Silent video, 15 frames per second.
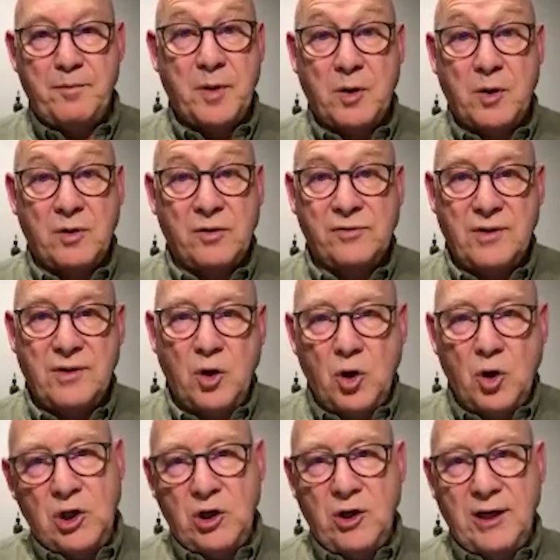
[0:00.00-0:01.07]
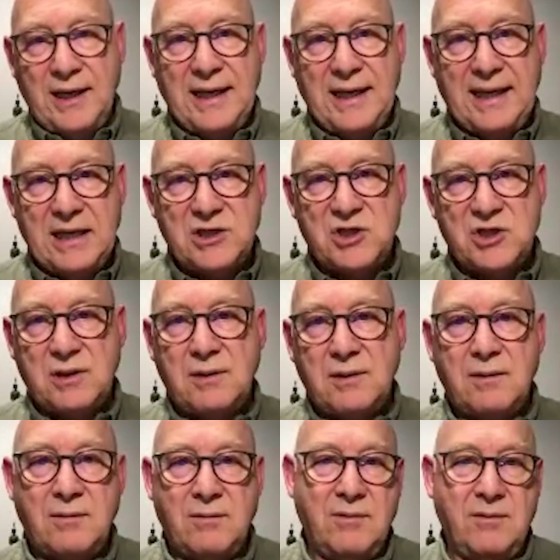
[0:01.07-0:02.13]
because the earlier you can catch it,
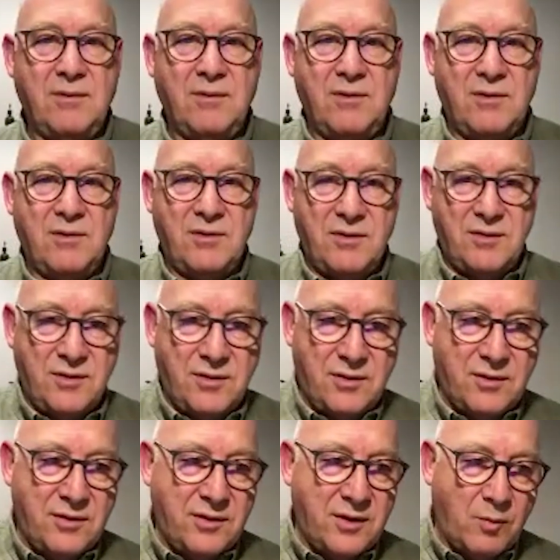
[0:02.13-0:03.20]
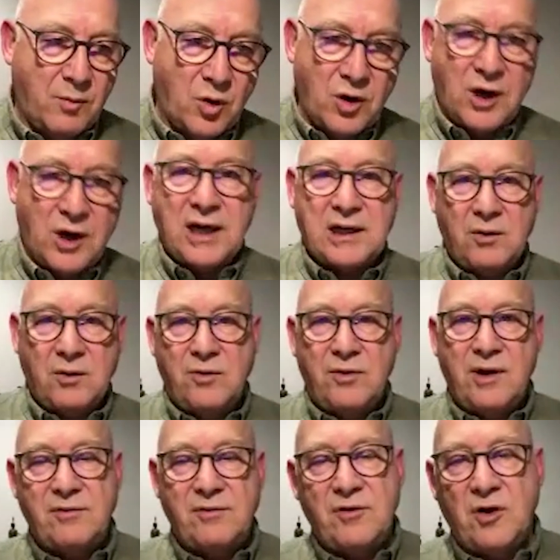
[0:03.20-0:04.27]
the more
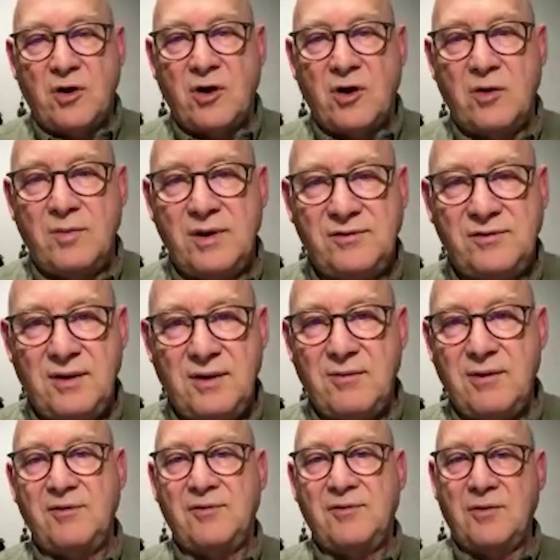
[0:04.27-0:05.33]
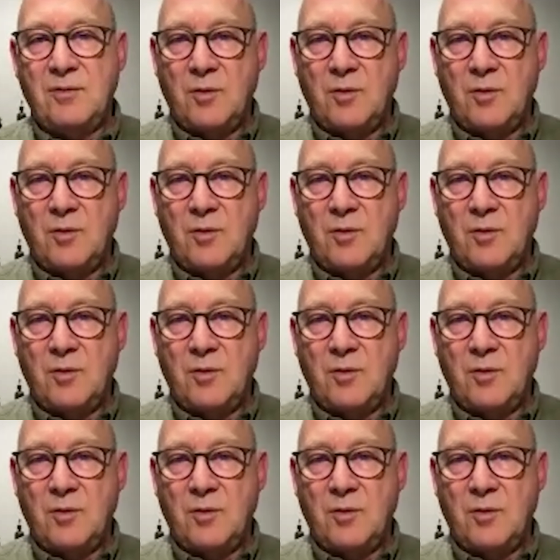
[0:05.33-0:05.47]
likelihood that it's not going to be serious,